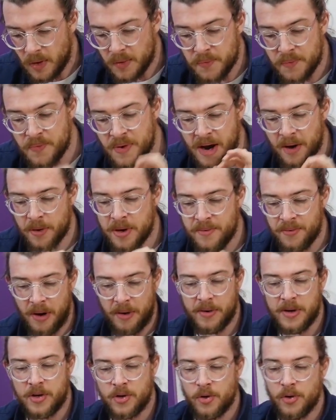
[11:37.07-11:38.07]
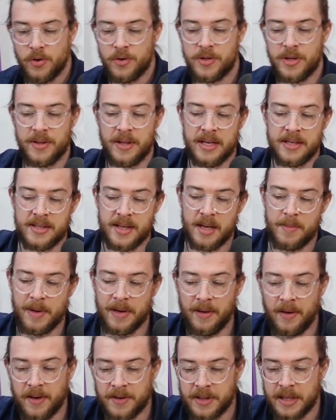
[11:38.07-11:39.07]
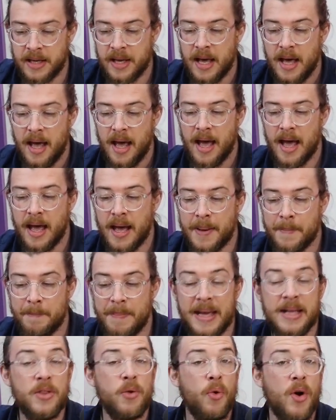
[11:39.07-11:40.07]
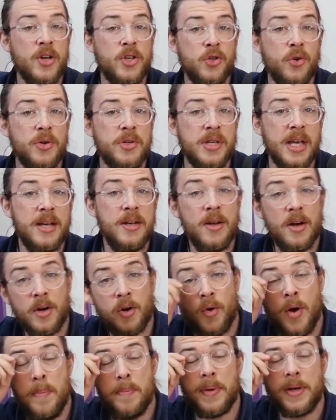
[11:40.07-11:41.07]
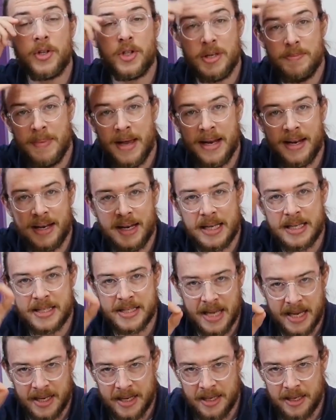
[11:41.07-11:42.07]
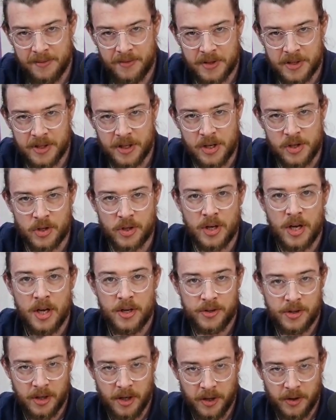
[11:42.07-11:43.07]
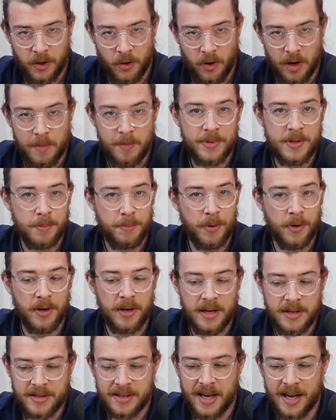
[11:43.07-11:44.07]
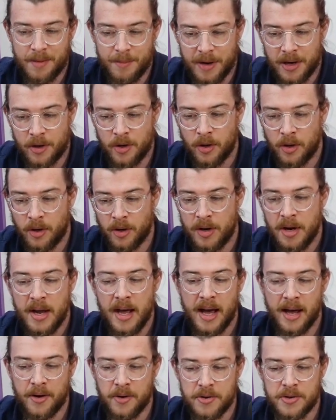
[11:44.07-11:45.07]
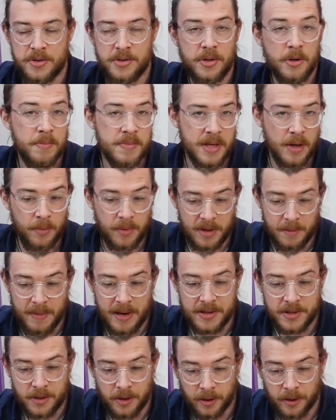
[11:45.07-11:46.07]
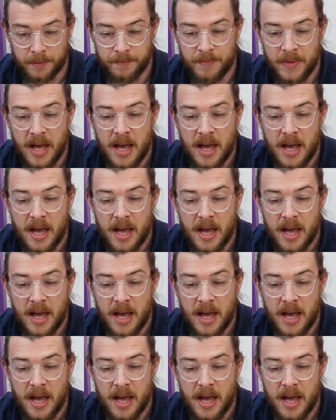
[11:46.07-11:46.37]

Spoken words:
Very, very good, they say about Lottie. Made the right choice in not crimping. She made an executive decision to not crimp, to put it in to get a bit of colour, and hers comes out with the best colour.